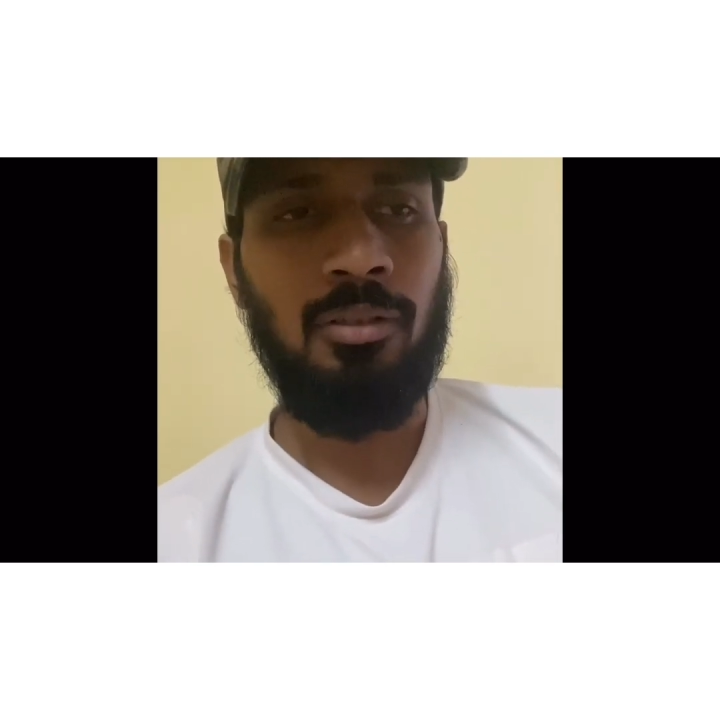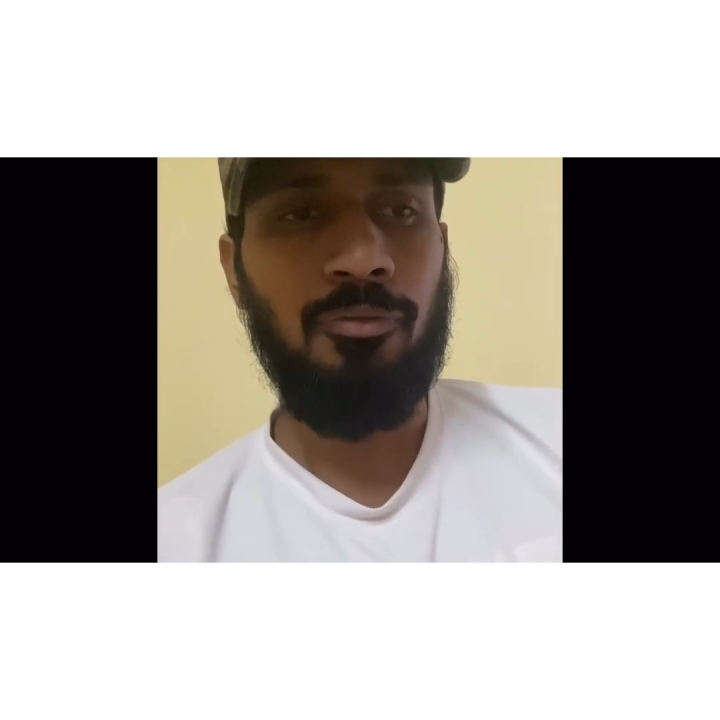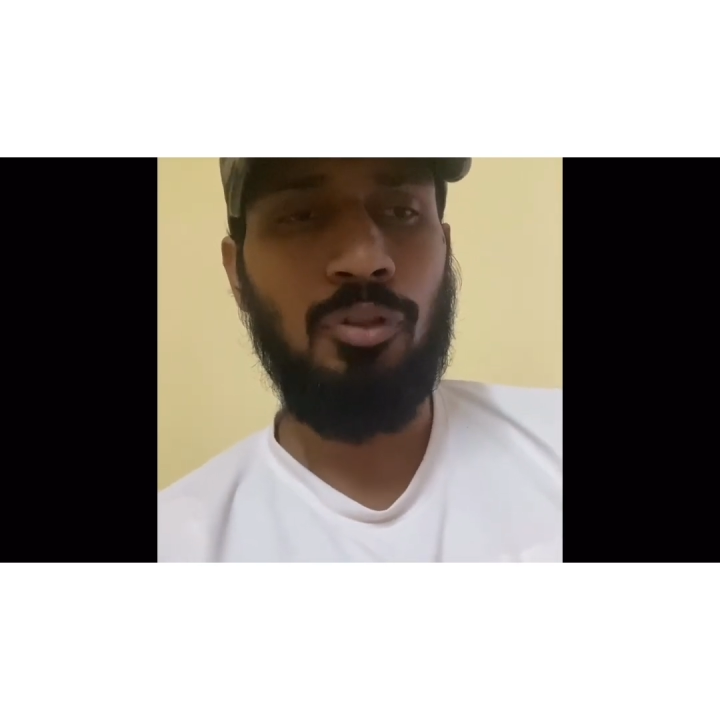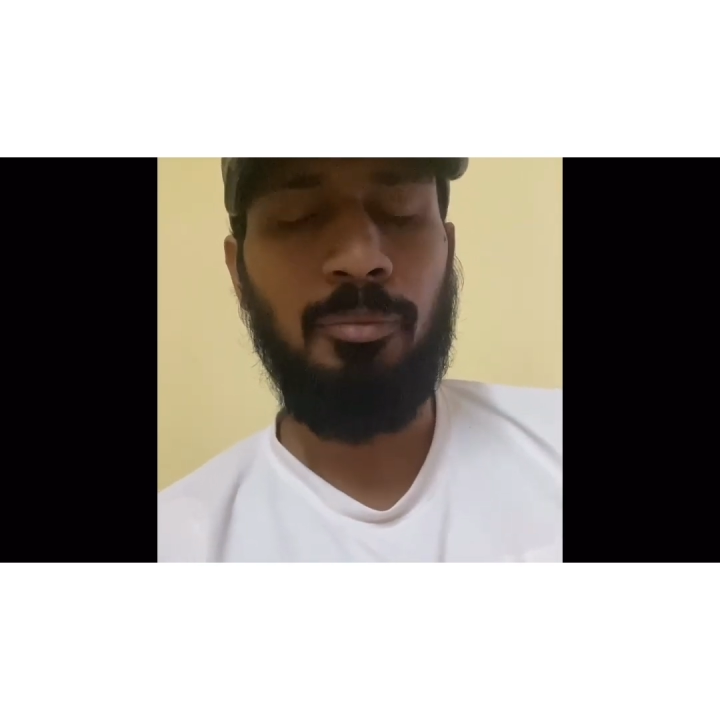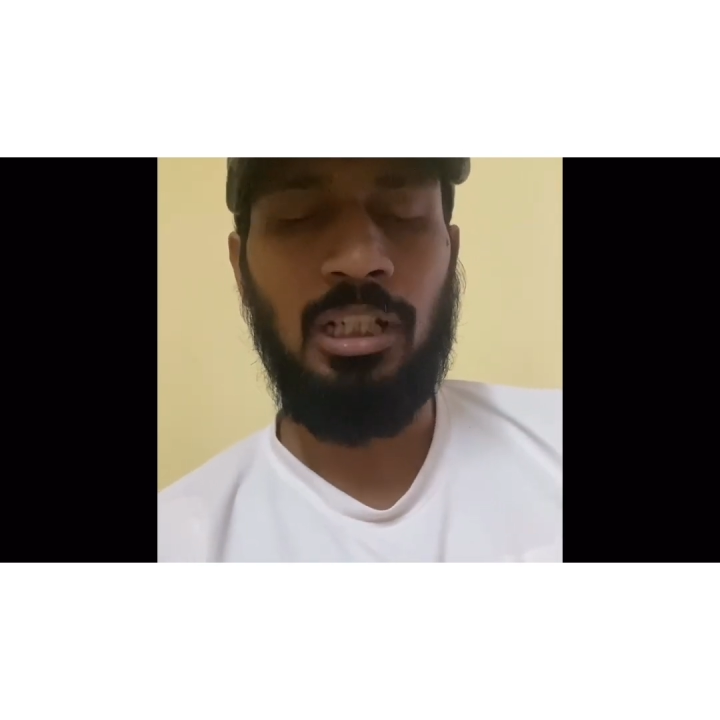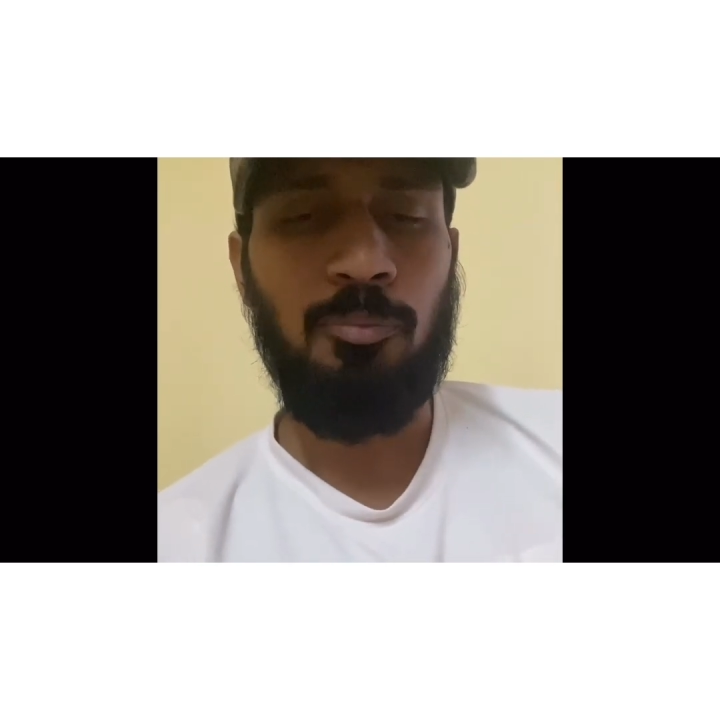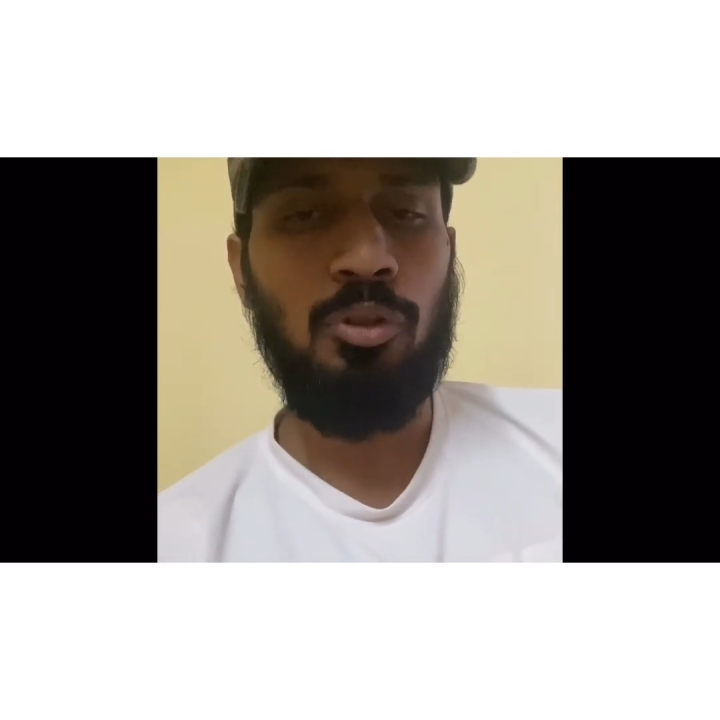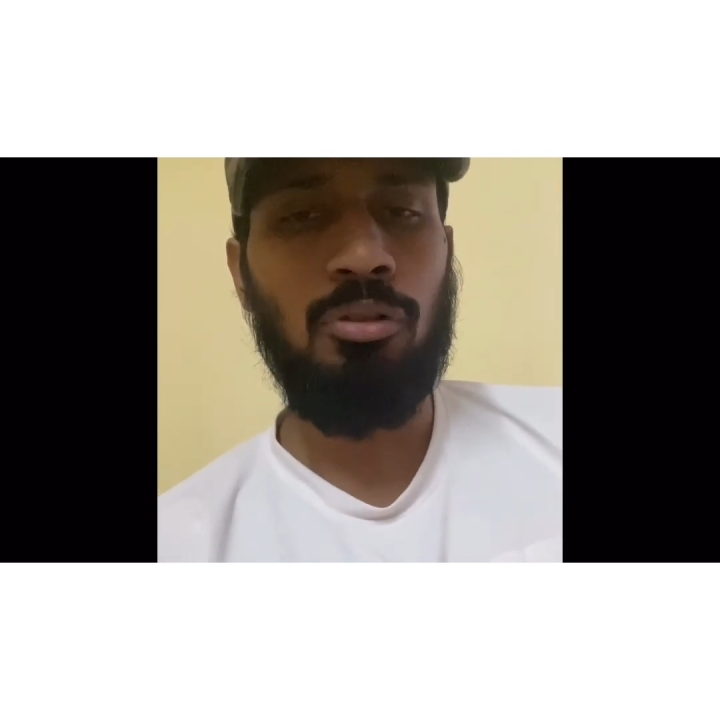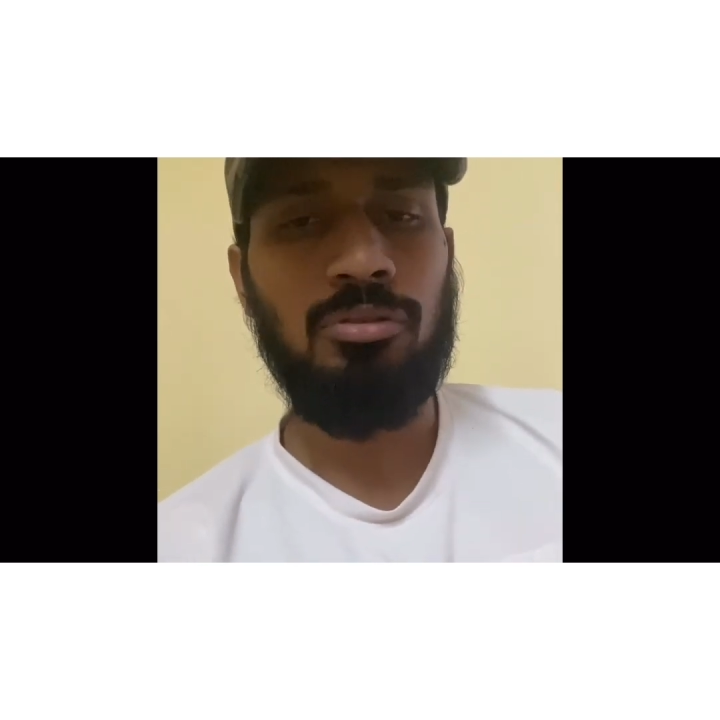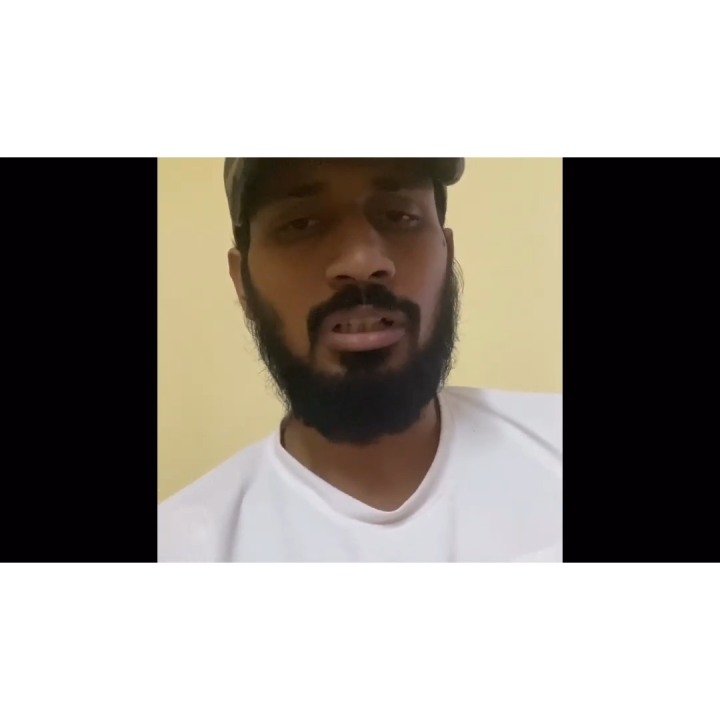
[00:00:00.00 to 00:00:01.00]
from
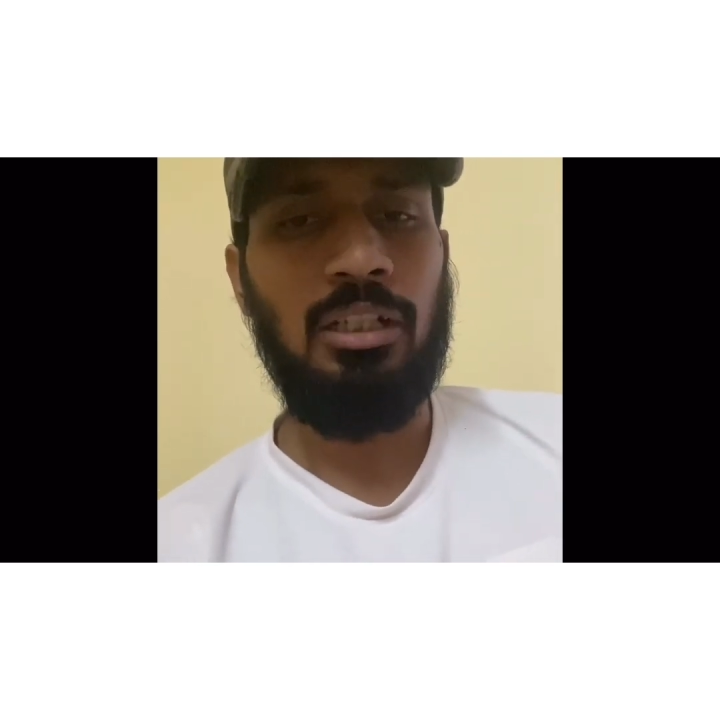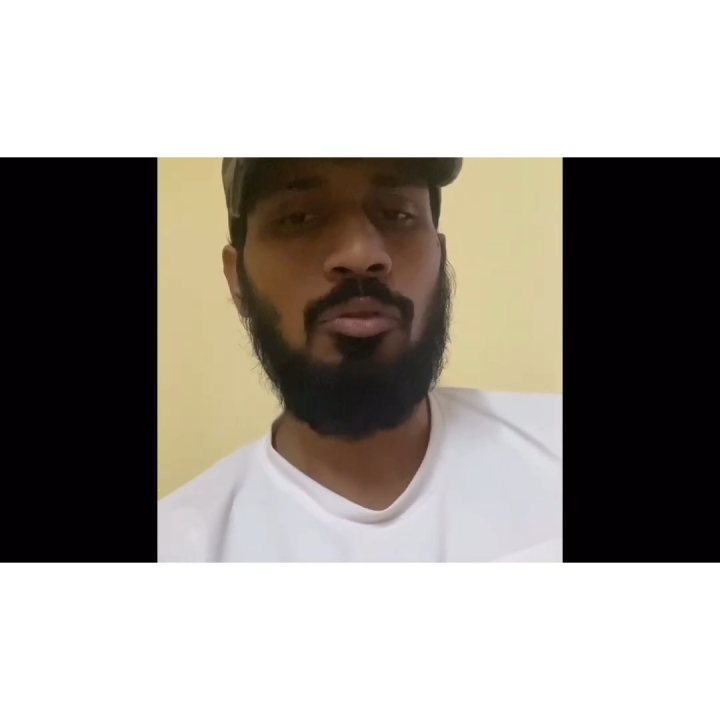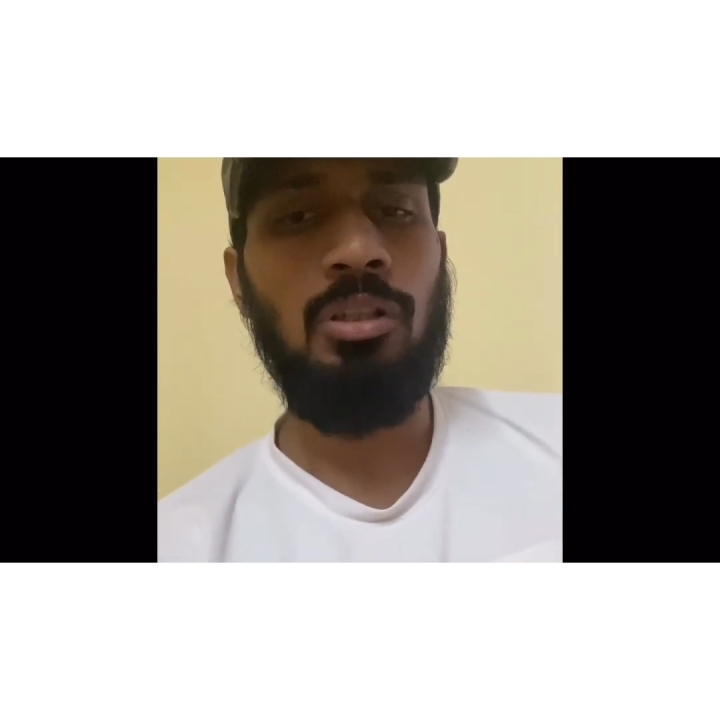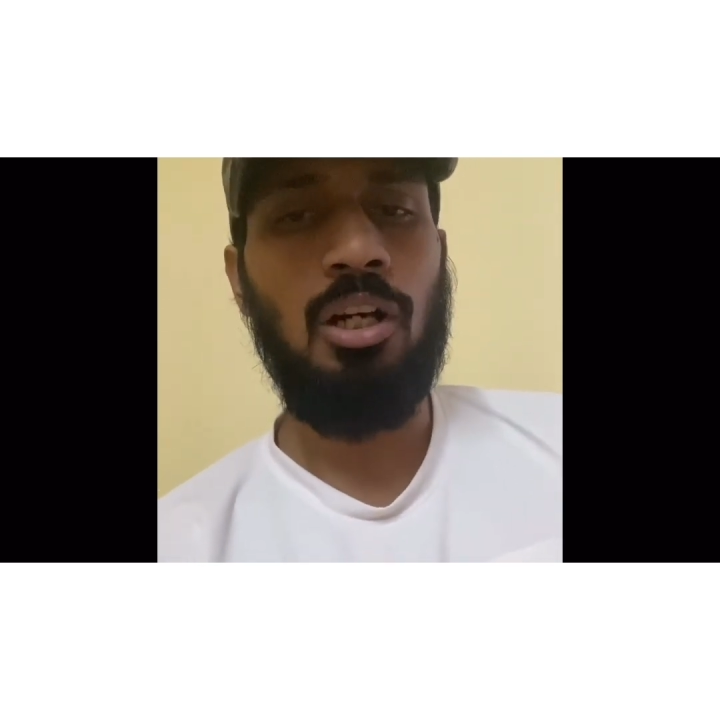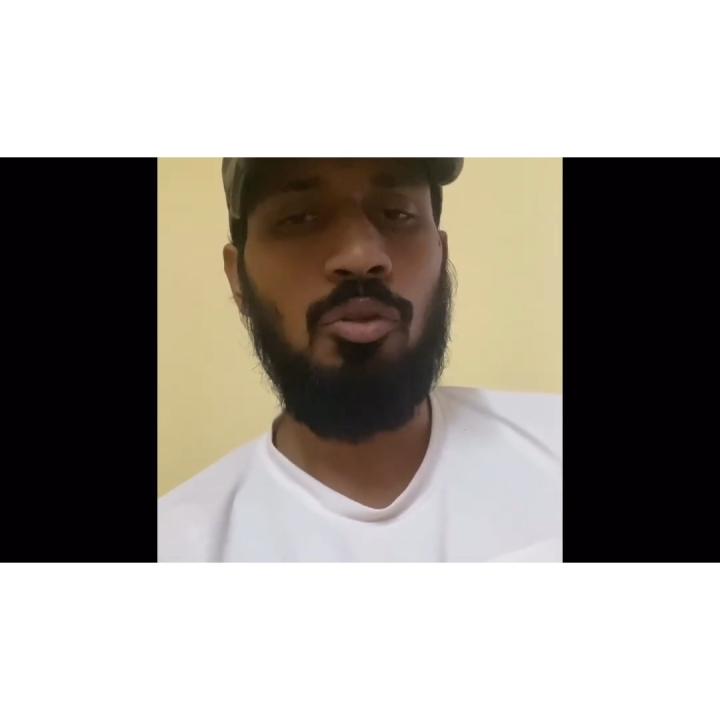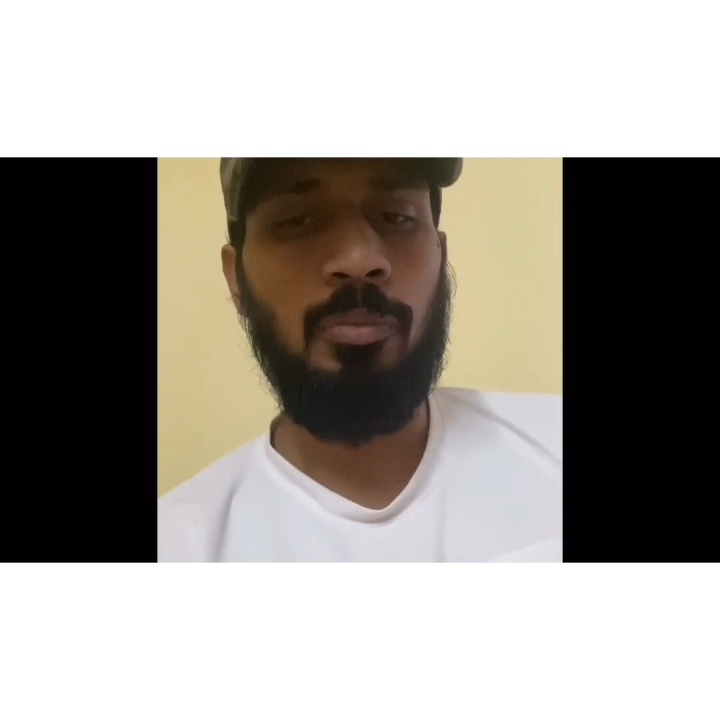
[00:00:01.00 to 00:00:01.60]
airport also, like Ola,